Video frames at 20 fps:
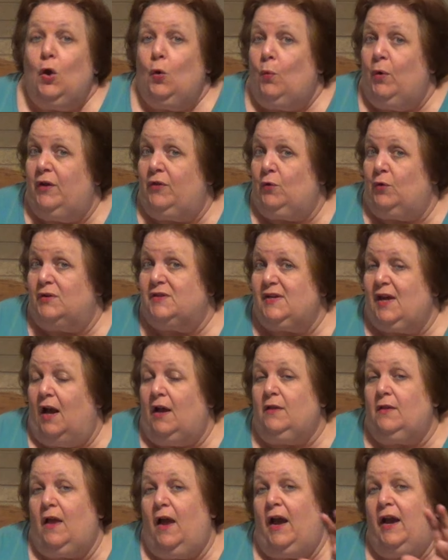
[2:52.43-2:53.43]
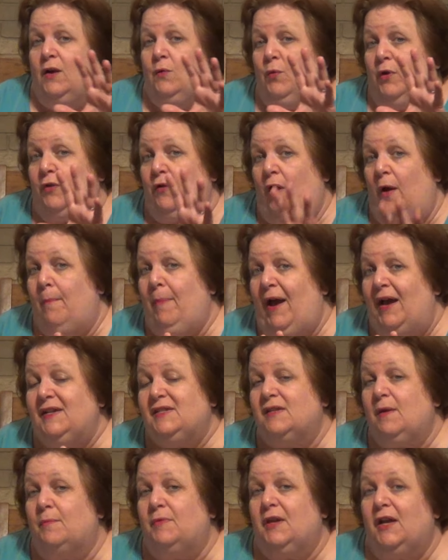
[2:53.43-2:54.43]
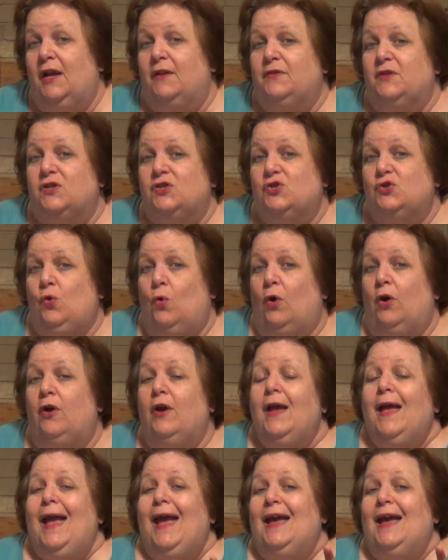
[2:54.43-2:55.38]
whether it's online, whether I buy something at the store,